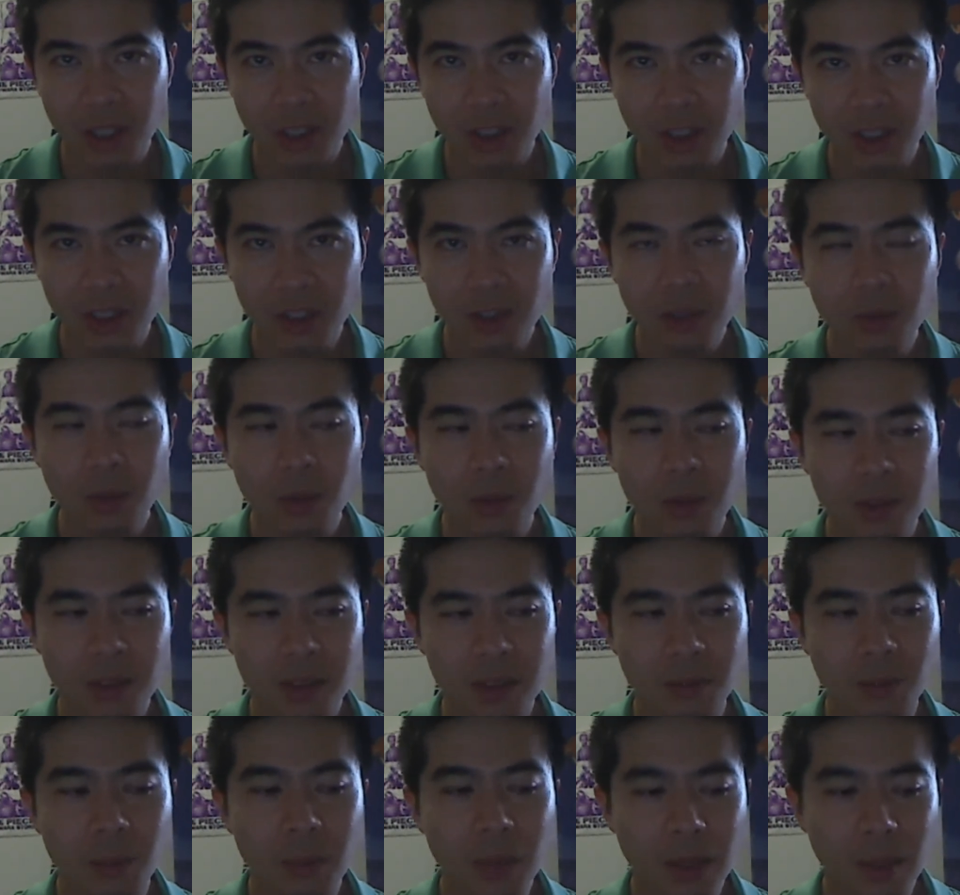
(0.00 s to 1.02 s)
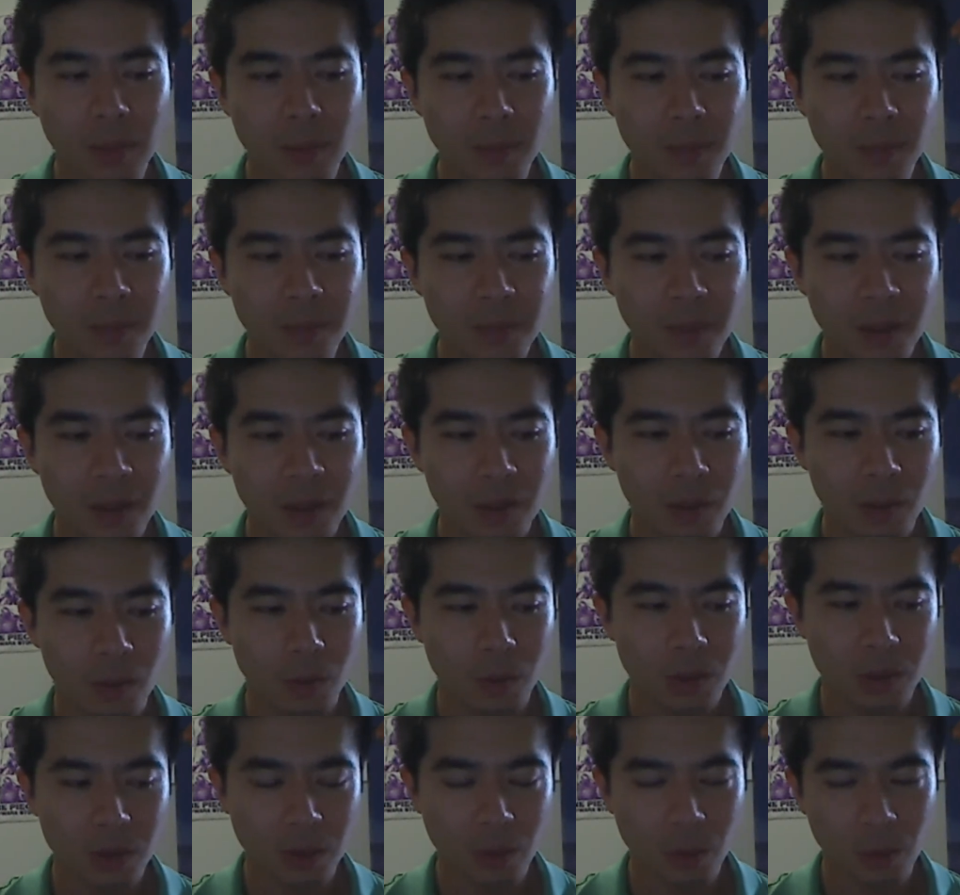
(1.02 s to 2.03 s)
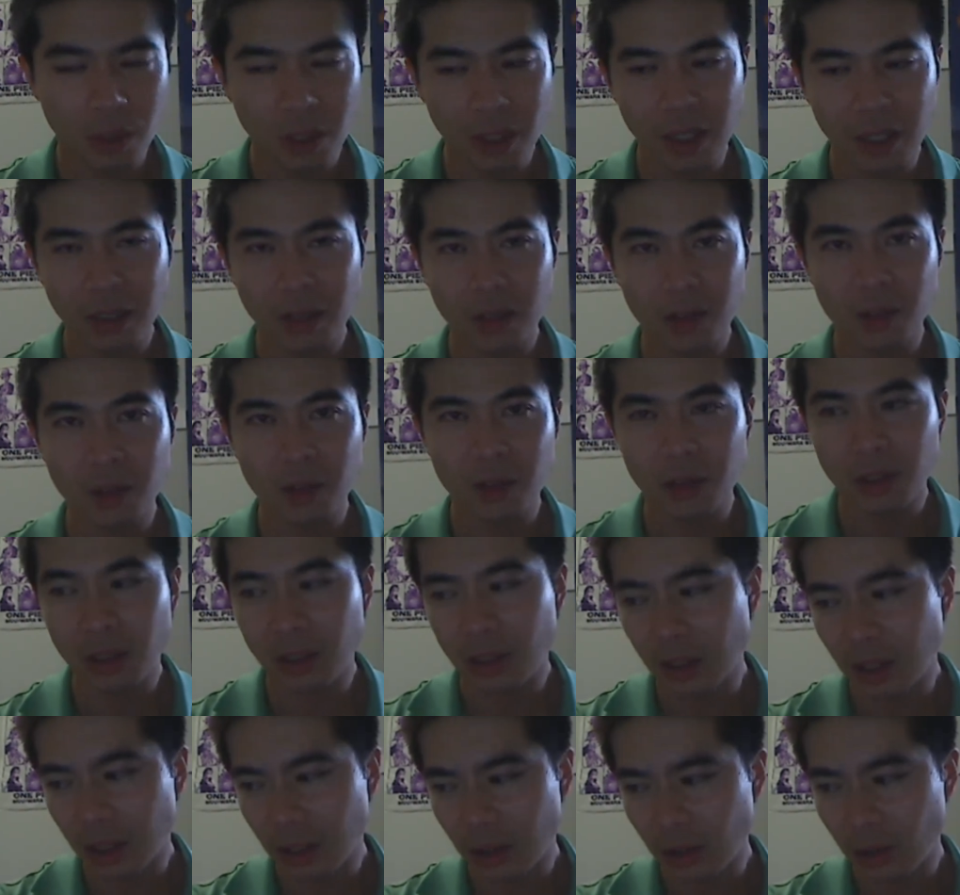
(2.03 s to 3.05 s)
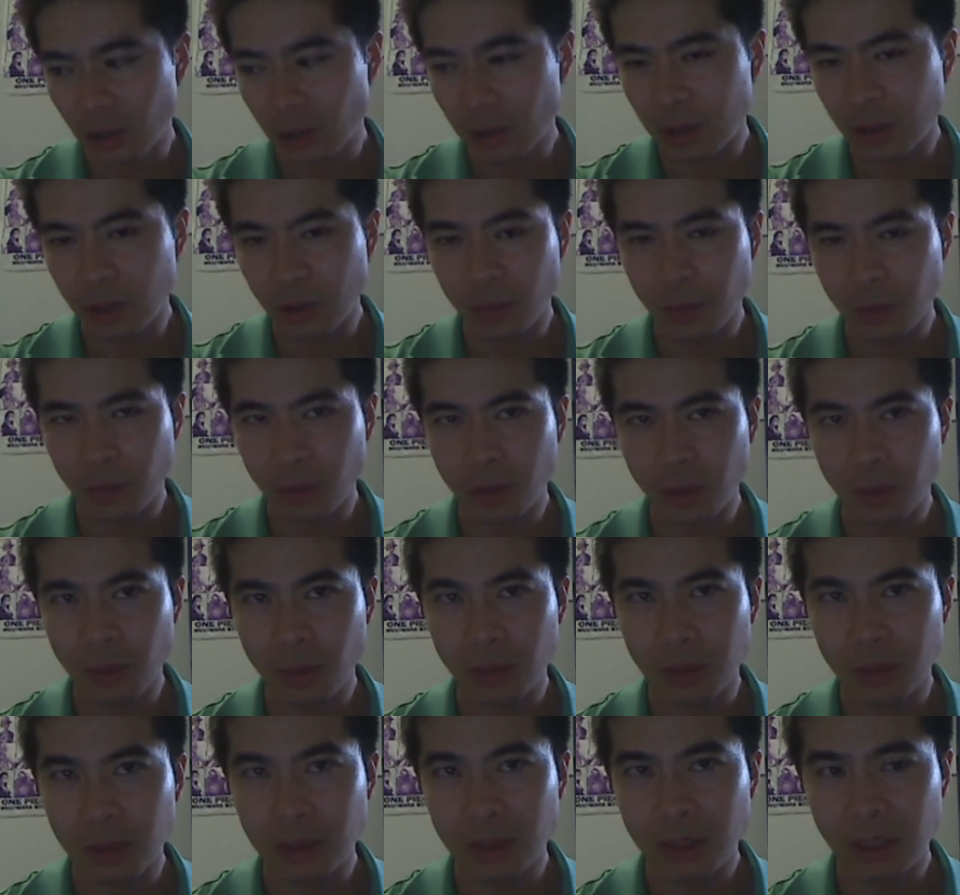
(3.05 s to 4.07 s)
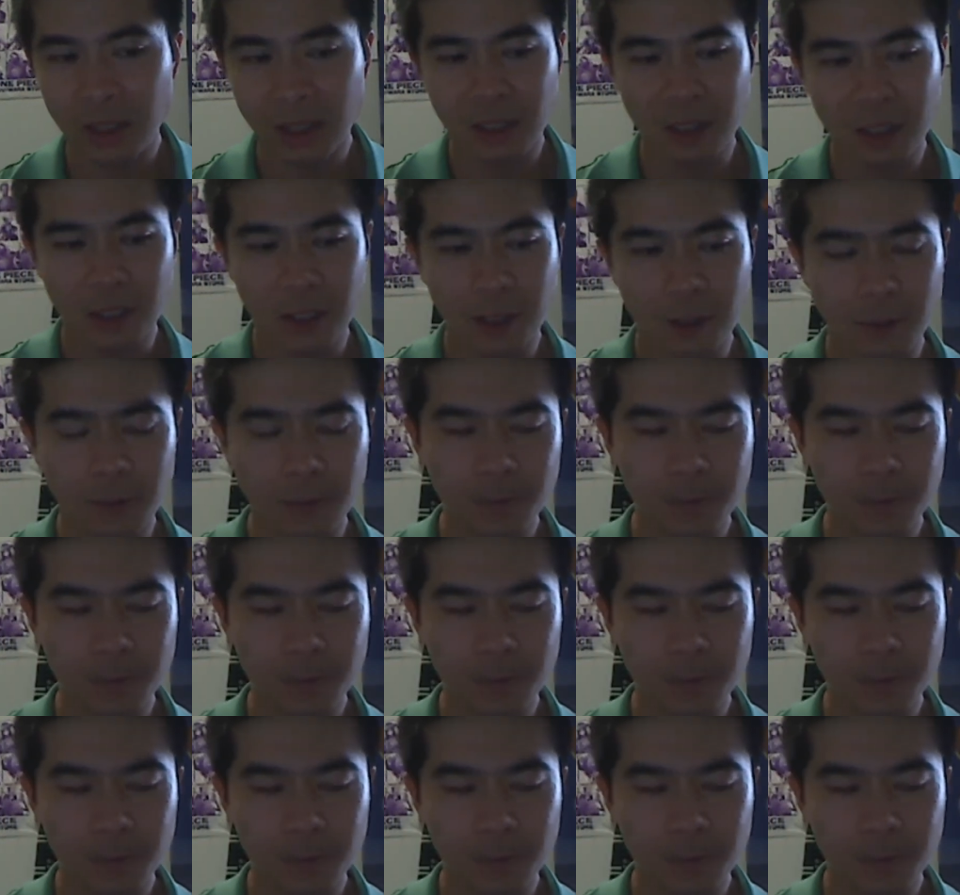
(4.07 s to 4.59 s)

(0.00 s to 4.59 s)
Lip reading: Ginger Rogers' mum was working at the studio that Lucille Ball was, and